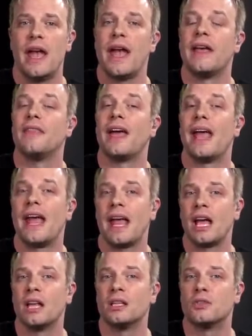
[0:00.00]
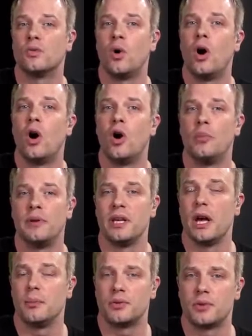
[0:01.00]
And the ands will all be
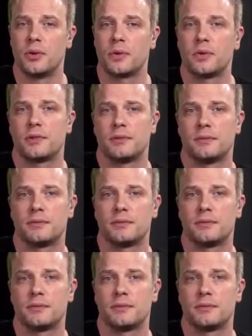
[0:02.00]
upstrokes.